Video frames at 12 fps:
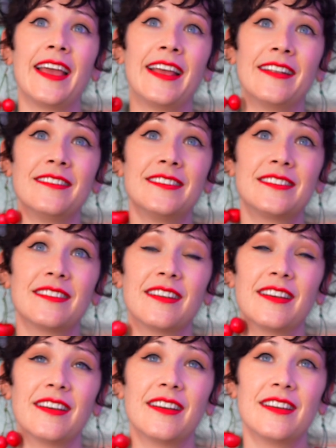and
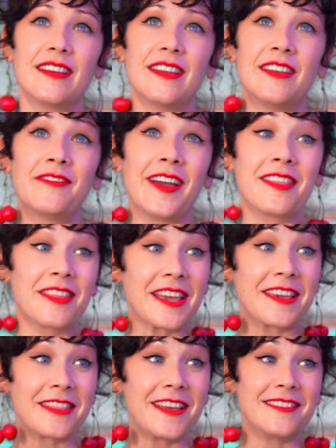if I
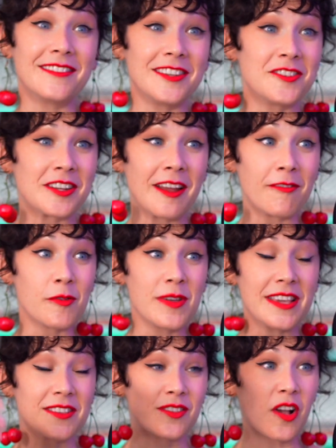think that teaching every
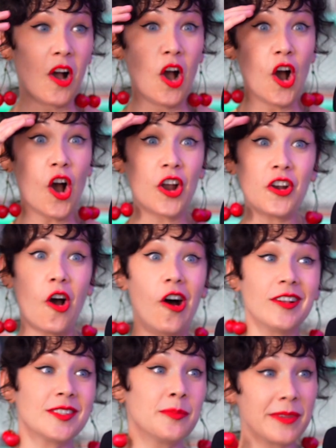week is an
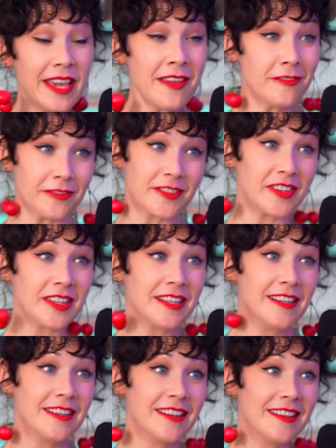awesome gift,
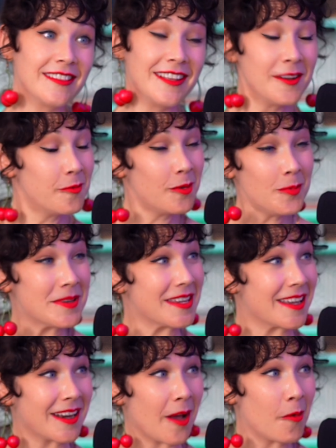then it will yeah.
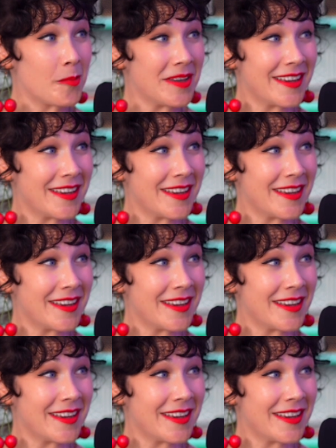be, and I will be a